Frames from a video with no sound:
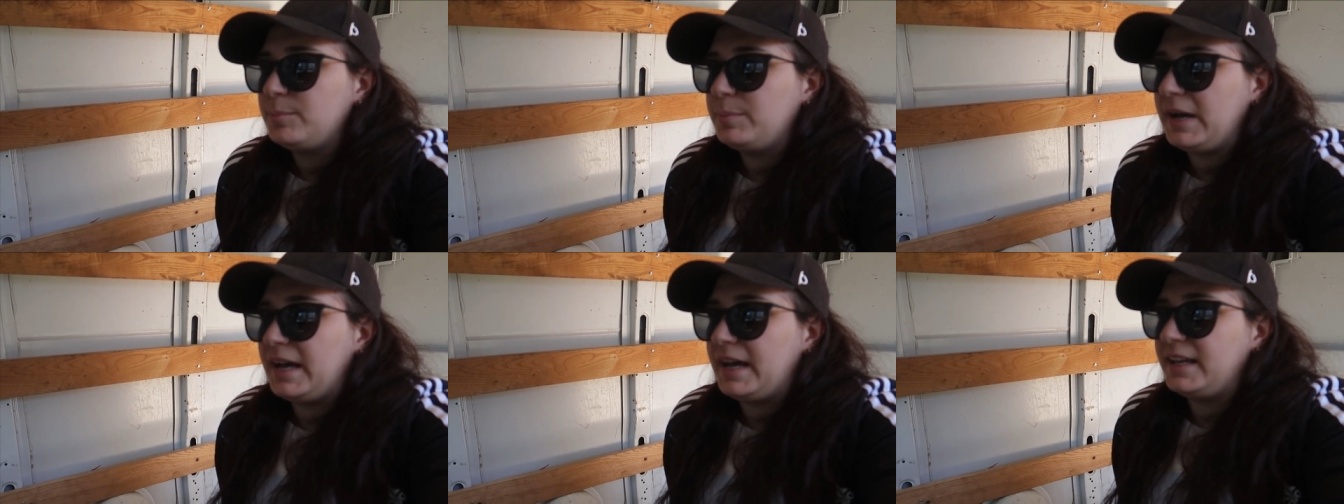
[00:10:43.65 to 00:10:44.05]

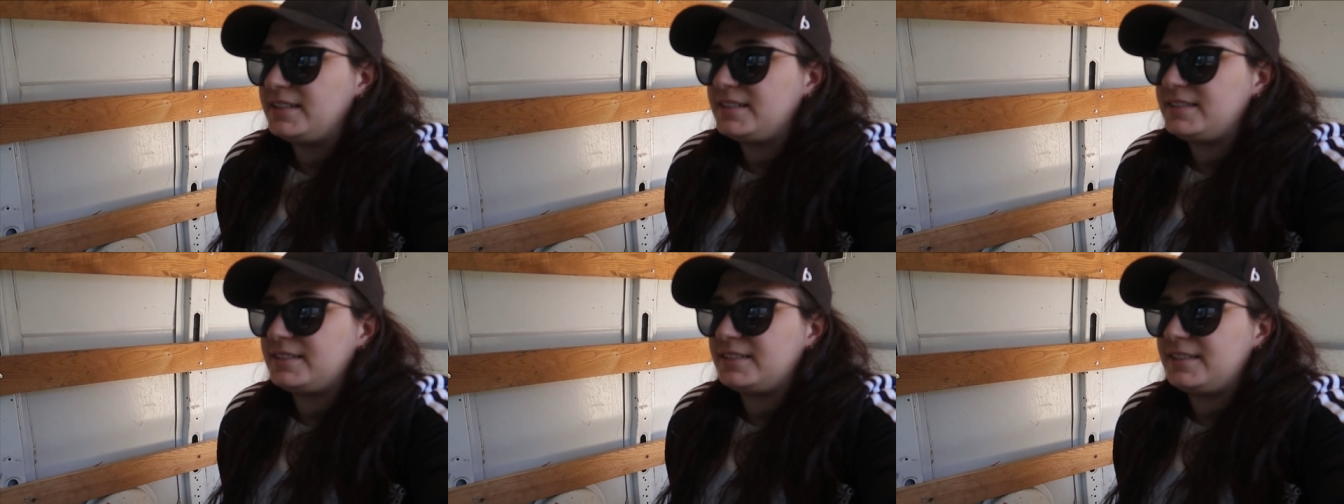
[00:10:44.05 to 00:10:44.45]

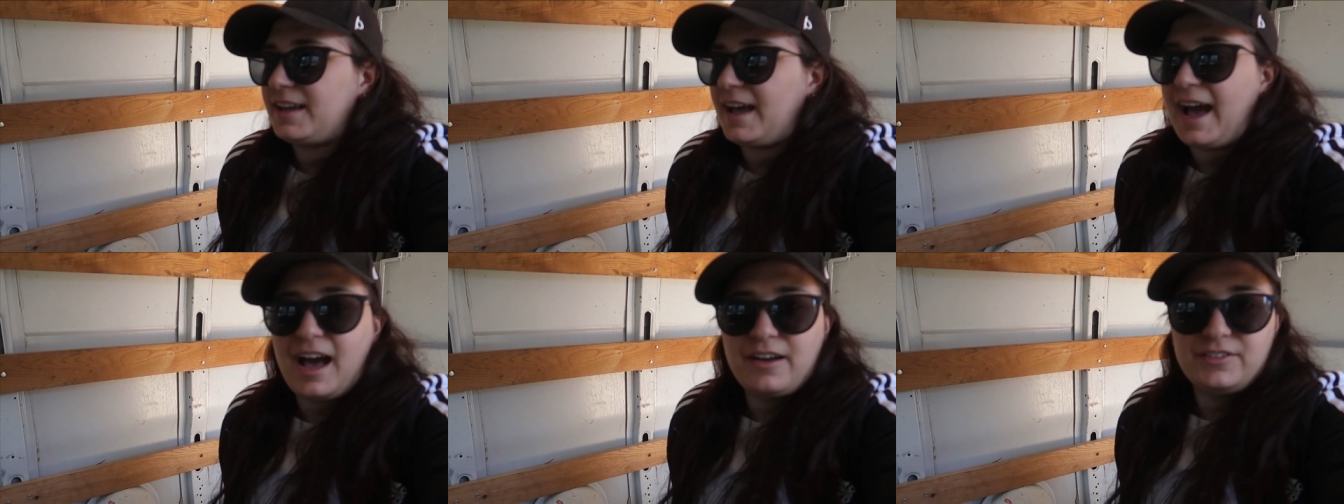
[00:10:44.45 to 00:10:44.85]
but
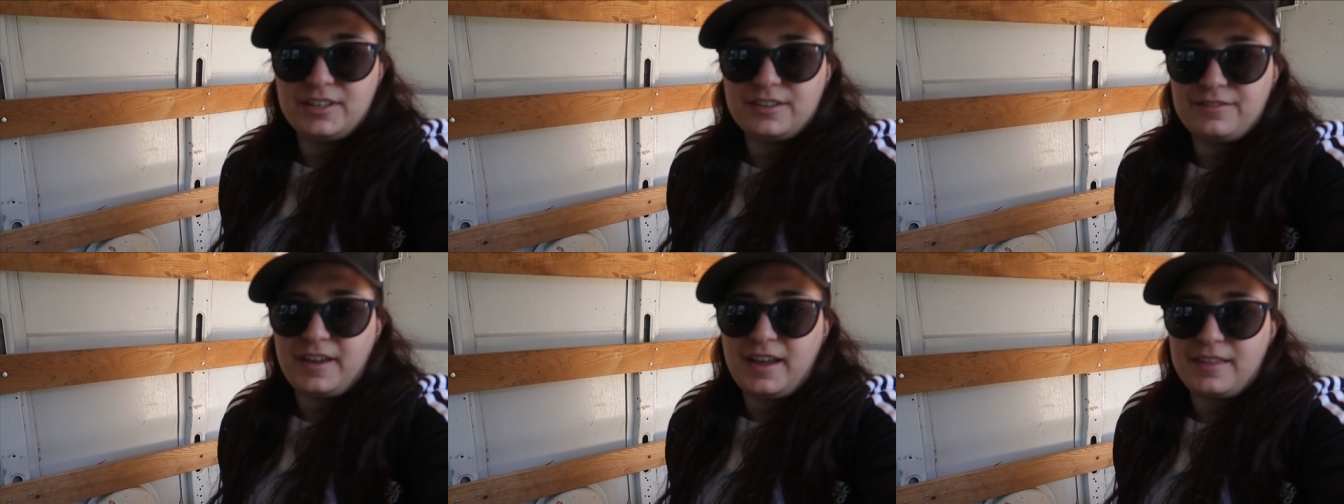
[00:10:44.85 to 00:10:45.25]

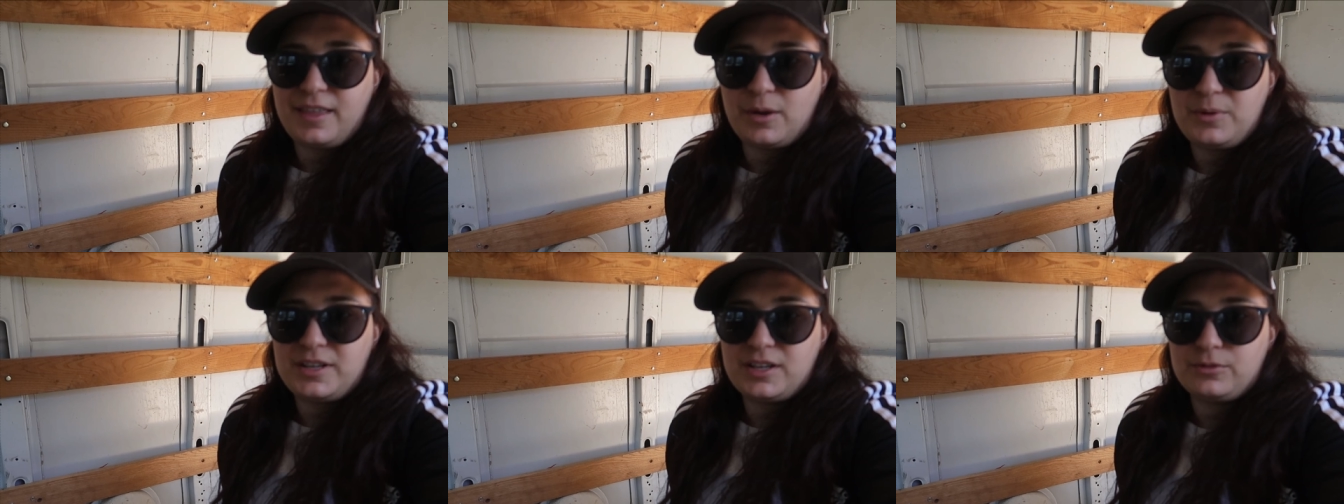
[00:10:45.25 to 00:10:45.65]
having a van
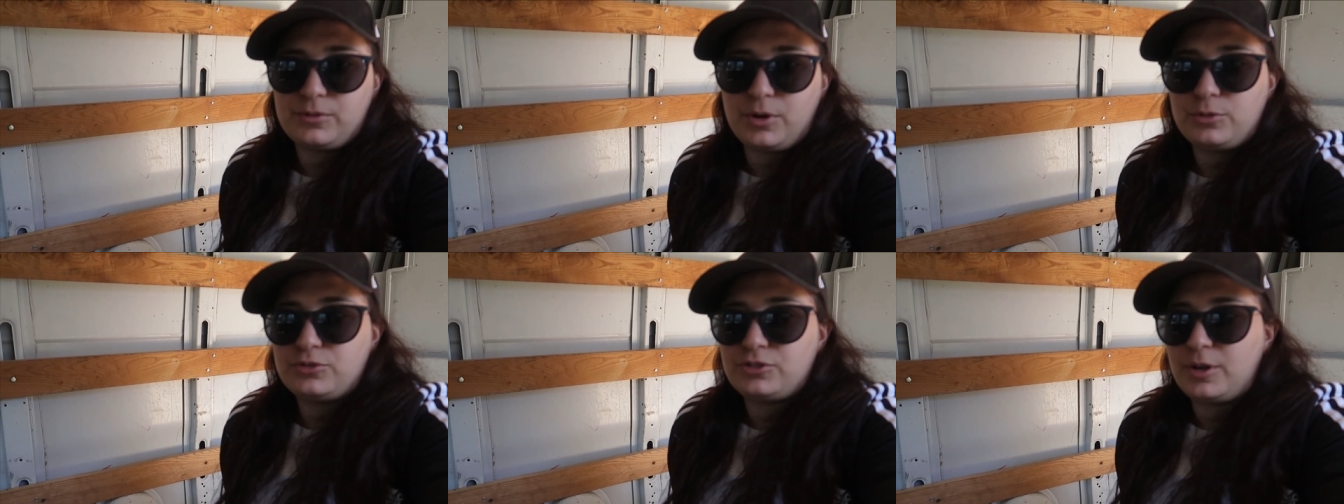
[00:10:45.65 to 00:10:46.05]
that we can
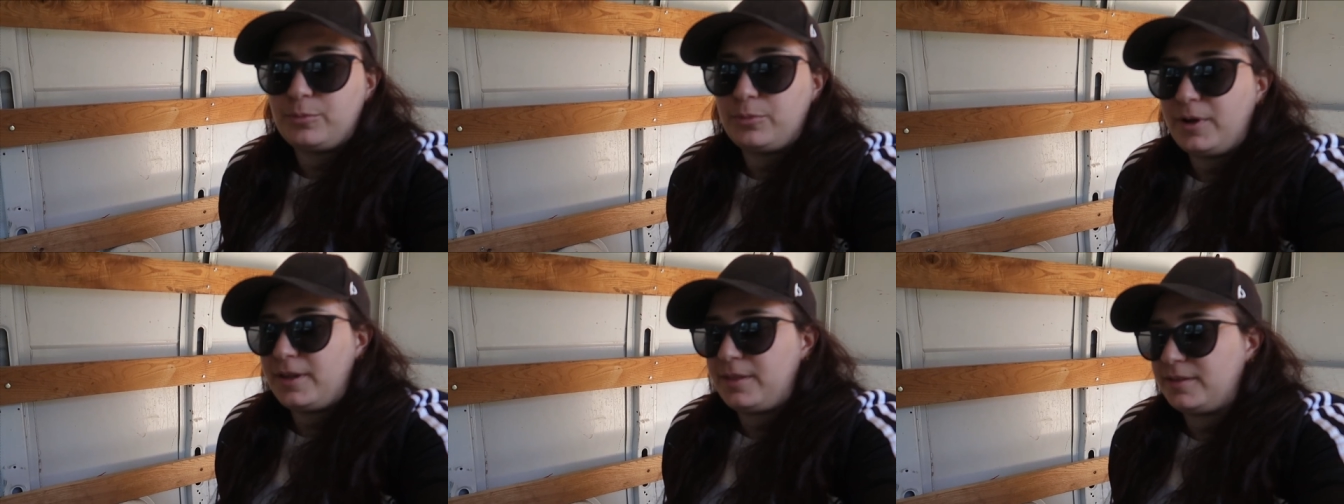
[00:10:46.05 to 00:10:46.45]
road
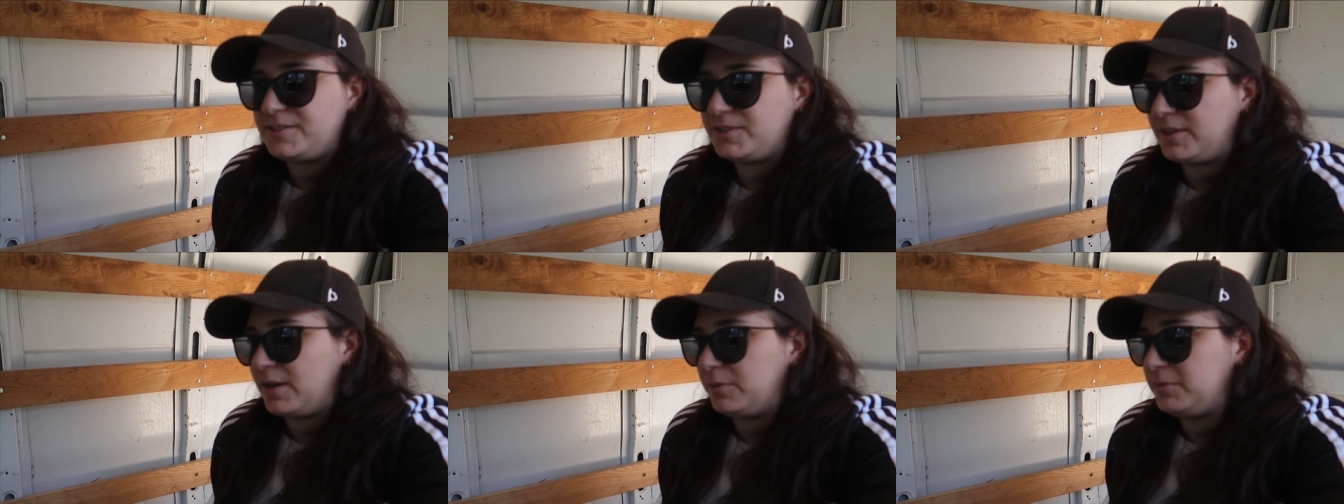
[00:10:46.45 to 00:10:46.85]
trip with
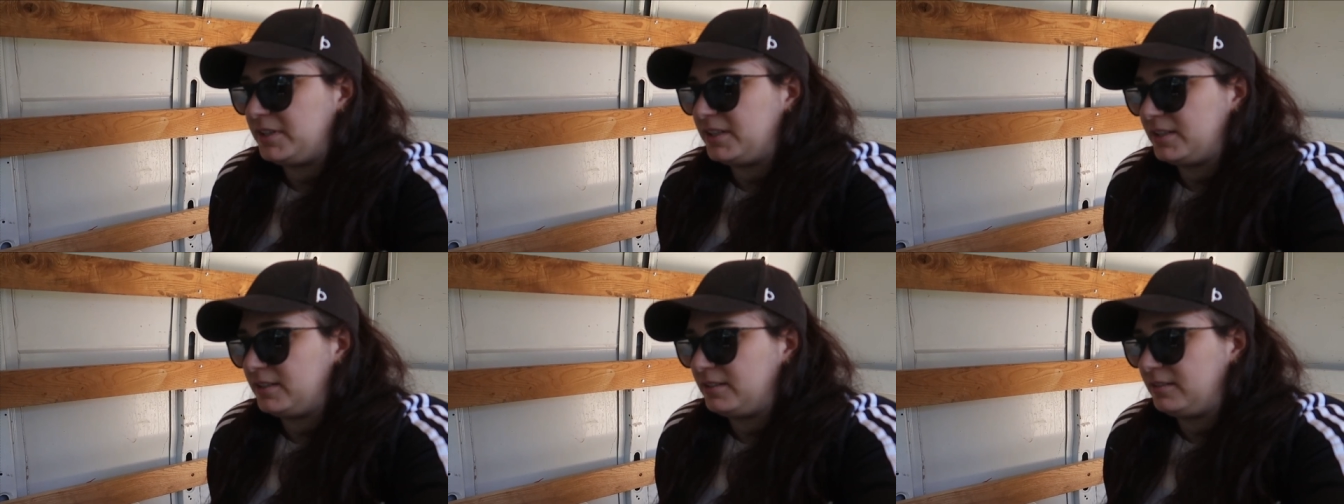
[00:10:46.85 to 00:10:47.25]
so that
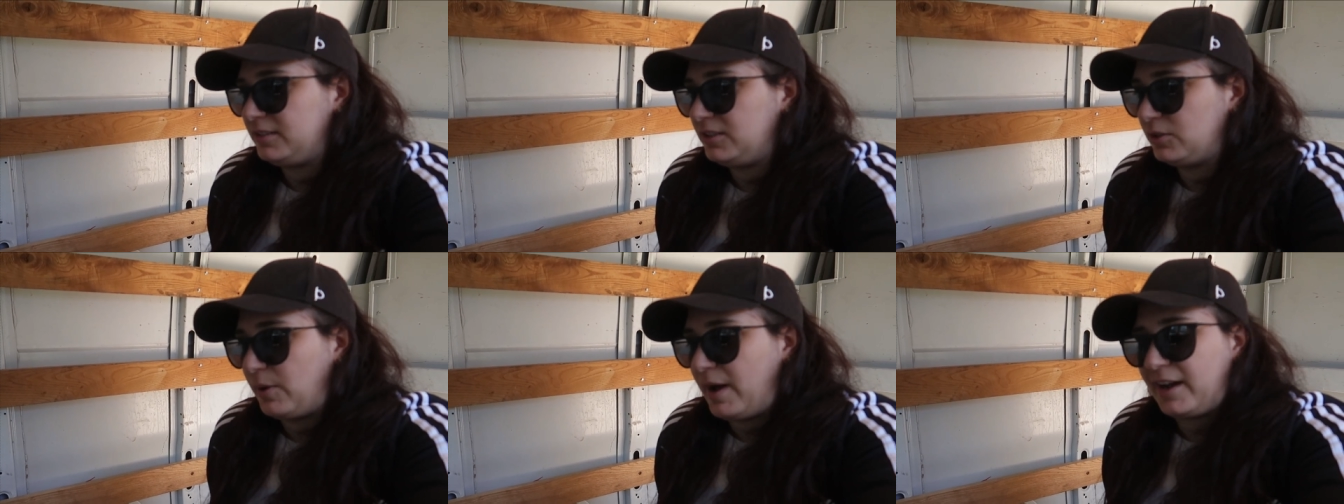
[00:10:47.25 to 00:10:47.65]
we can,
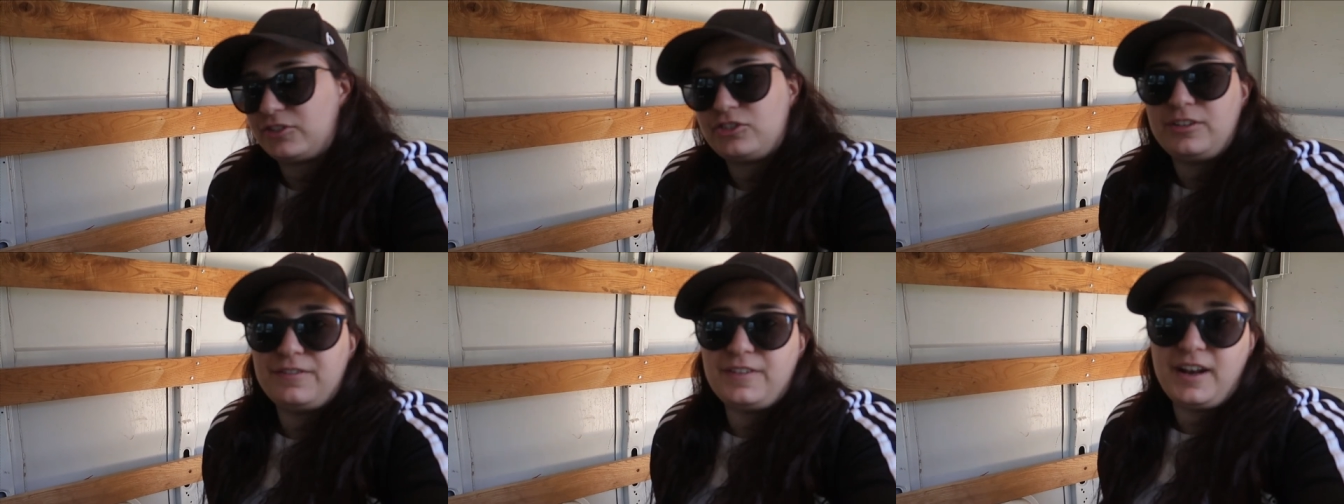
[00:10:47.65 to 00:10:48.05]
you know,
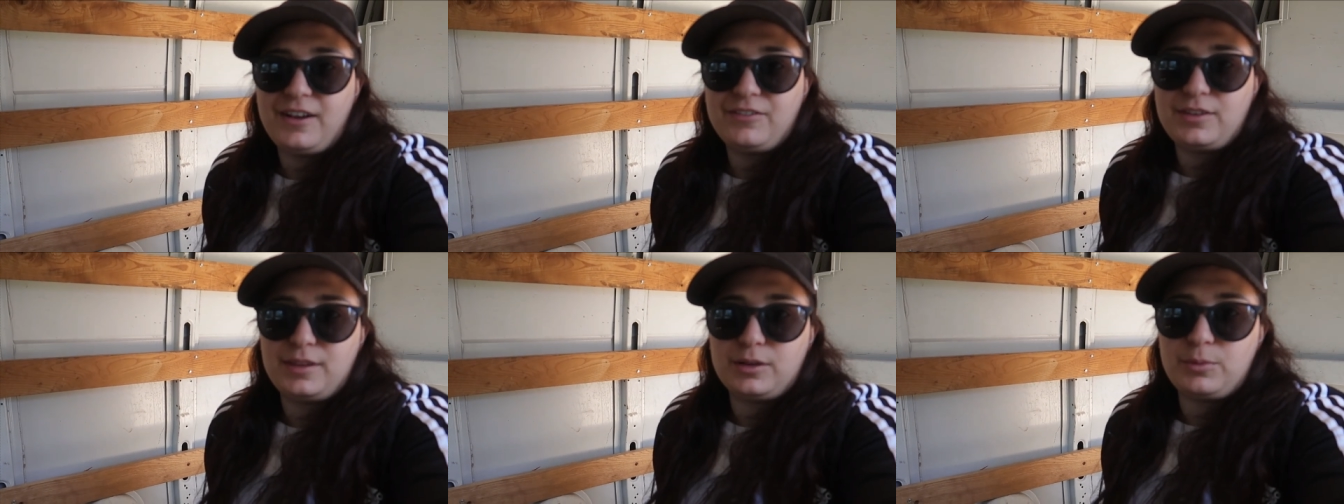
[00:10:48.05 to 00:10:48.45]
actually fit
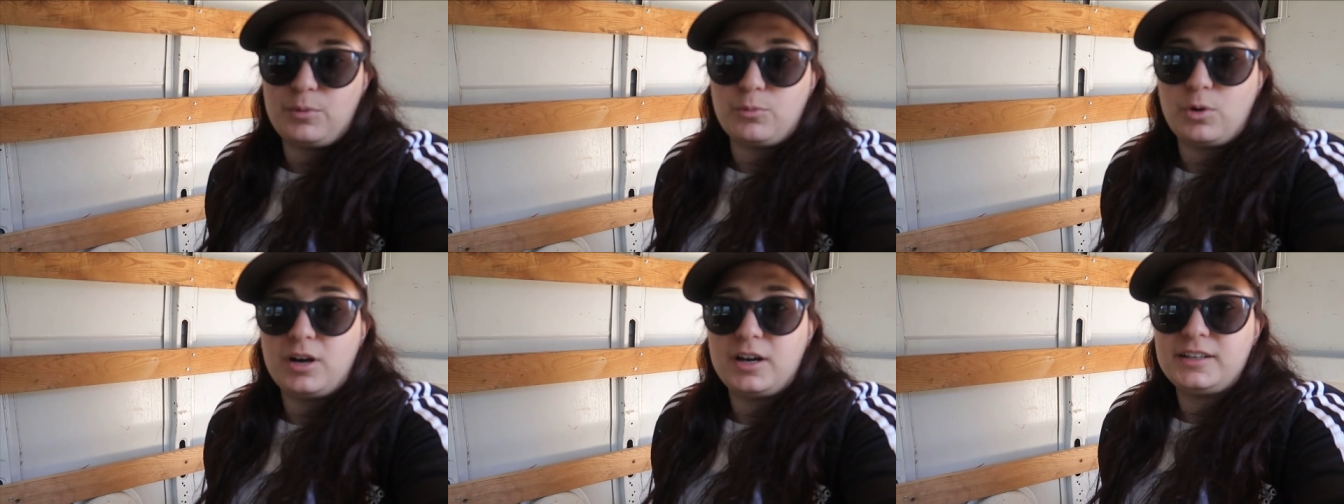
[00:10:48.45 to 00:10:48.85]
everything we
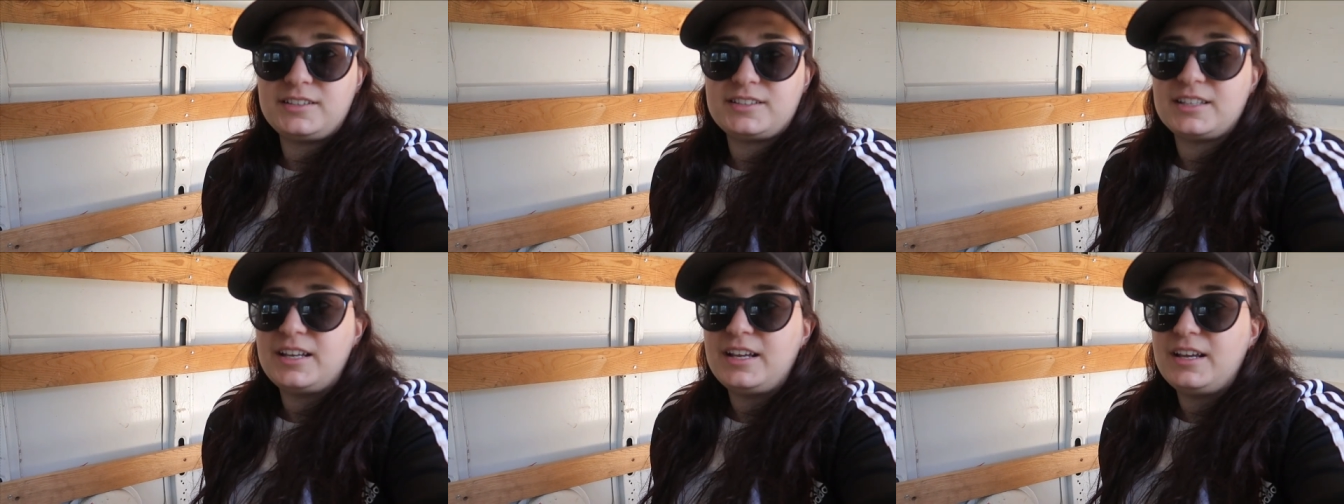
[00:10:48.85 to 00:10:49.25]
want